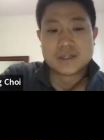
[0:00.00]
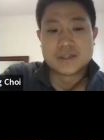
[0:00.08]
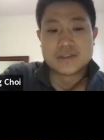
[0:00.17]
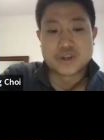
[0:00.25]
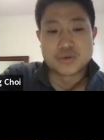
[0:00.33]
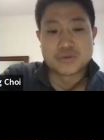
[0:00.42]

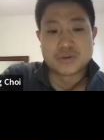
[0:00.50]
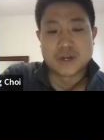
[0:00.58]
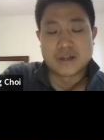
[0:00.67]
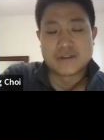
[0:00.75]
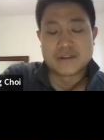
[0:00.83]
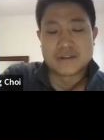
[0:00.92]
so
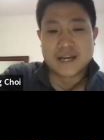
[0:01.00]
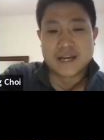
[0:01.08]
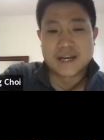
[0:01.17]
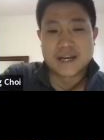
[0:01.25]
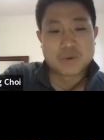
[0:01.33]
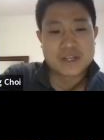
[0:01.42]

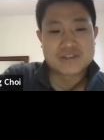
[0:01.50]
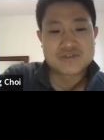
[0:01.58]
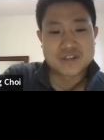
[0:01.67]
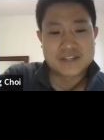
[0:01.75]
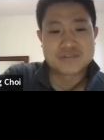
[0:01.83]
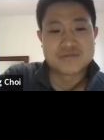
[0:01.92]
that's how I
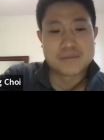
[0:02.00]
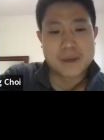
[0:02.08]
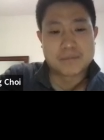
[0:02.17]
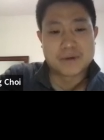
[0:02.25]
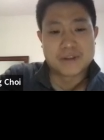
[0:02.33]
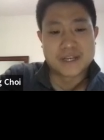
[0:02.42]
try to
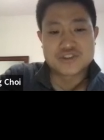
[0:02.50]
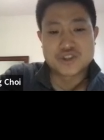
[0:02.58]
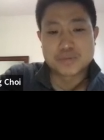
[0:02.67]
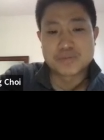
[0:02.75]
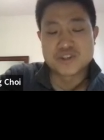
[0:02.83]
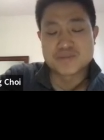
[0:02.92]
remember that
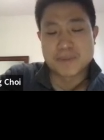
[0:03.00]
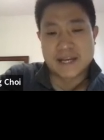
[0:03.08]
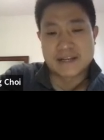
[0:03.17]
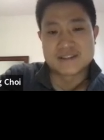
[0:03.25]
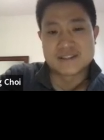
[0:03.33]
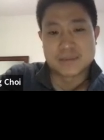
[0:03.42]

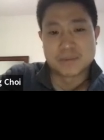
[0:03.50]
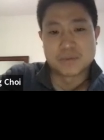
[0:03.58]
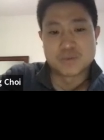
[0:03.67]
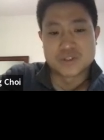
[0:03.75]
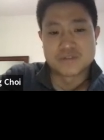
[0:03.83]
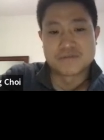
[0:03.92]
supraspinous
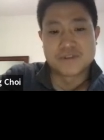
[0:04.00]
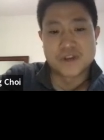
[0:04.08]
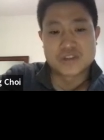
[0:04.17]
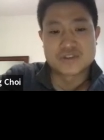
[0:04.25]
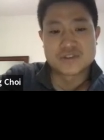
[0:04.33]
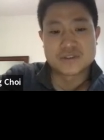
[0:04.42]
ligament was the
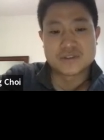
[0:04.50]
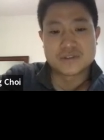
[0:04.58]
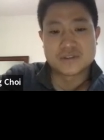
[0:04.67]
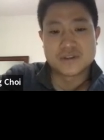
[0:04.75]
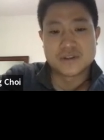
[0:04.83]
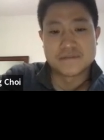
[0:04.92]
first
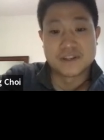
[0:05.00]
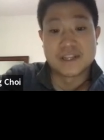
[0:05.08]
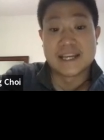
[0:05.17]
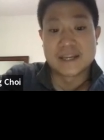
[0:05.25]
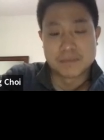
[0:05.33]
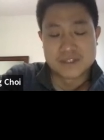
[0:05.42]
of the
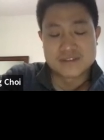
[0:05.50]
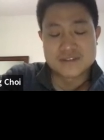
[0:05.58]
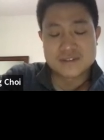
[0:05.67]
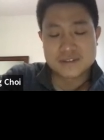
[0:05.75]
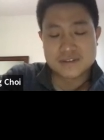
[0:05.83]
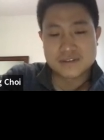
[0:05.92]

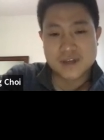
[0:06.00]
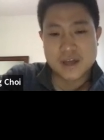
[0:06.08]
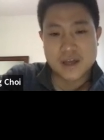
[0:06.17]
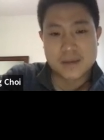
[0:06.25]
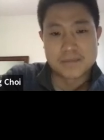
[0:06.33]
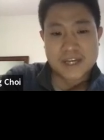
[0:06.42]
ligaments
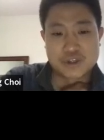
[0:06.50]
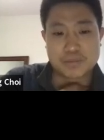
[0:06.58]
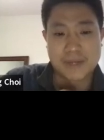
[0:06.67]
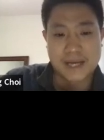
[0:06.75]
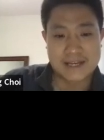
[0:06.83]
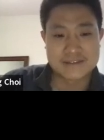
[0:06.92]
that you
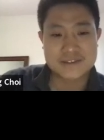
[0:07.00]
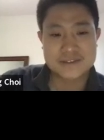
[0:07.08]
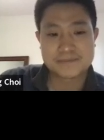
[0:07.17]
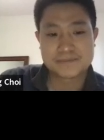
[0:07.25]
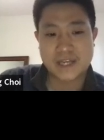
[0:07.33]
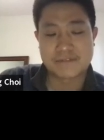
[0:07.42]
pass
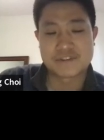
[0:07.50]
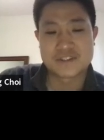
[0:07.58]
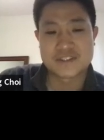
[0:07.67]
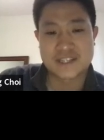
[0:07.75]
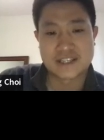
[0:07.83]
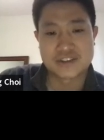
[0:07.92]
after
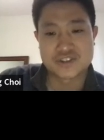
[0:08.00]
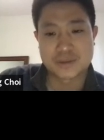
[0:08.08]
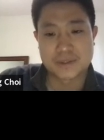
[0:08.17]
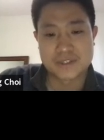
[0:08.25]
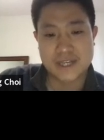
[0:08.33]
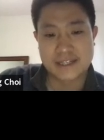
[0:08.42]
skin and
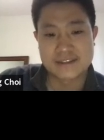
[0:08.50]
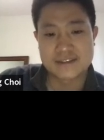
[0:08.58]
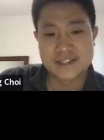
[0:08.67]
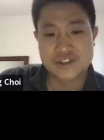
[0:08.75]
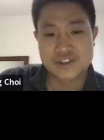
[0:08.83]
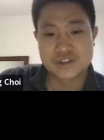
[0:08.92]
subcutaneous
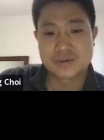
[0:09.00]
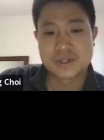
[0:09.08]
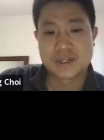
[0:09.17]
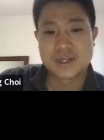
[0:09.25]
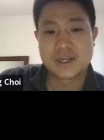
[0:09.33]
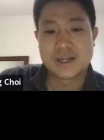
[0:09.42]
tissue.
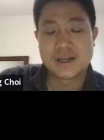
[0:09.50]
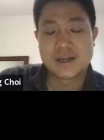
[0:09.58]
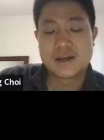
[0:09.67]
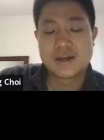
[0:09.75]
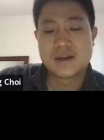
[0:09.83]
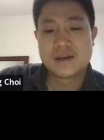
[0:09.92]

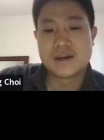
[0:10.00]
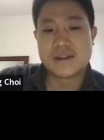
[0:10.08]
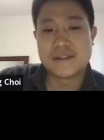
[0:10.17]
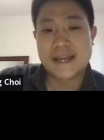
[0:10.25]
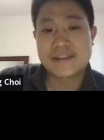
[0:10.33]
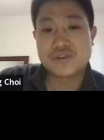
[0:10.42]

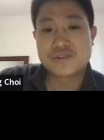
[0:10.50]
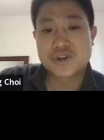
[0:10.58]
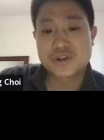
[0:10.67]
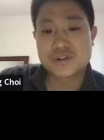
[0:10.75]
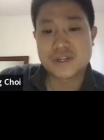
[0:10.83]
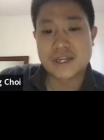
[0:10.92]
And then you've
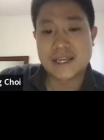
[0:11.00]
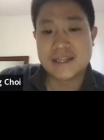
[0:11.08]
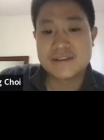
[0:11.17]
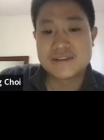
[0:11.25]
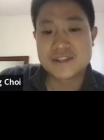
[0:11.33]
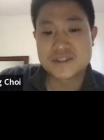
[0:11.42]
got the
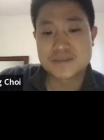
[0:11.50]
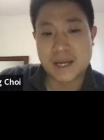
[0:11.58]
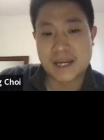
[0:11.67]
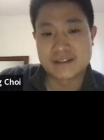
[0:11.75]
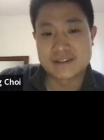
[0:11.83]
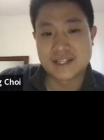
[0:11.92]

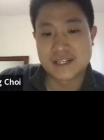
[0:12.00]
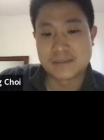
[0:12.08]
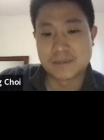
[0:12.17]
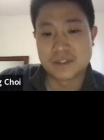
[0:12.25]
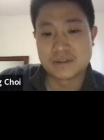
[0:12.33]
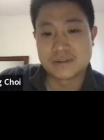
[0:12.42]
interspinous
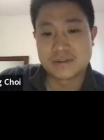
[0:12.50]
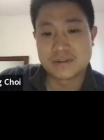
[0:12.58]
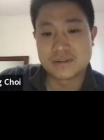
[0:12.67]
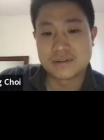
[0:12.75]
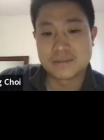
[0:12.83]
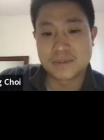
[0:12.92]
ligament
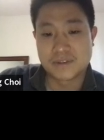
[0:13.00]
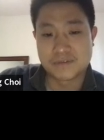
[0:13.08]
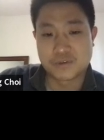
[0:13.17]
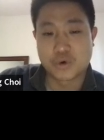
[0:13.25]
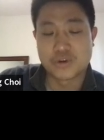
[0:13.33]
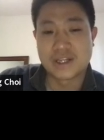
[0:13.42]

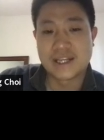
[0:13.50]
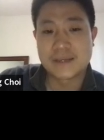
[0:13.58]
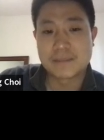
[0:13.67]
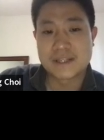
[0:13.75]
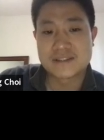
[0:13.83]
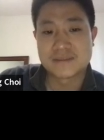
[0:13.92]
before the
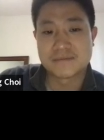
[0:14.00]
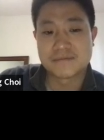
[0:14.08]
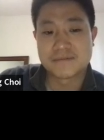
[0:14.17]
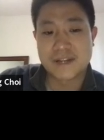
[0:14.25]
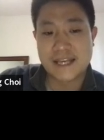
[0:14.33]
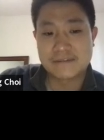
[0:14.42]
ligamentum
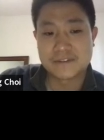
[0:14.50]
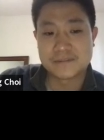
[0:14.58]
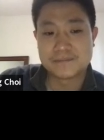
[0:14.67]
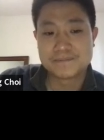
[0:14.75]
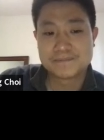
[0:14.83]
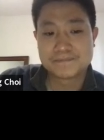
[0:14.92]
flavum.